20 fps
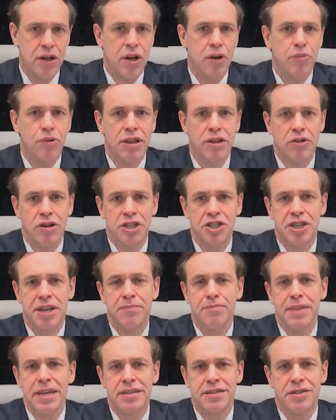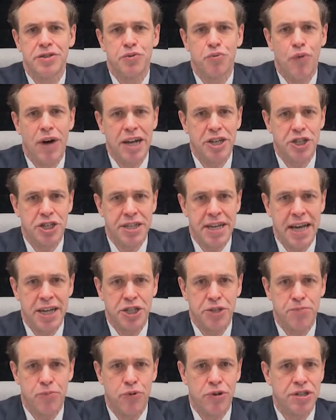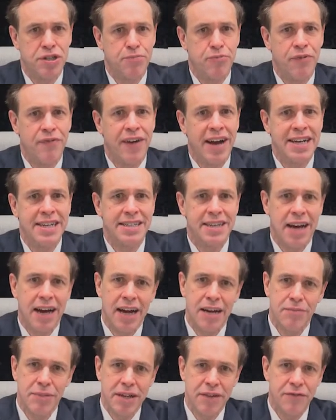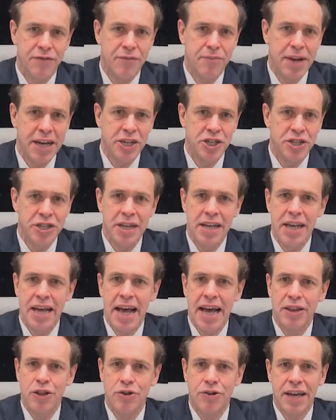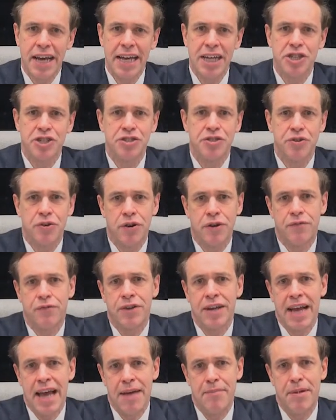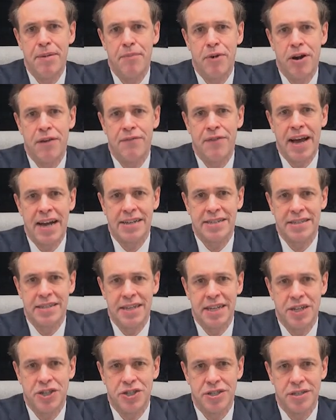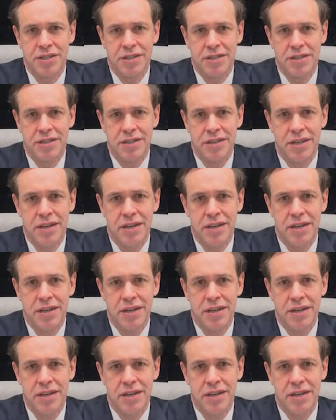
We launched a measles watch dashboard to provide timely information and locations offering MMR vaccinations.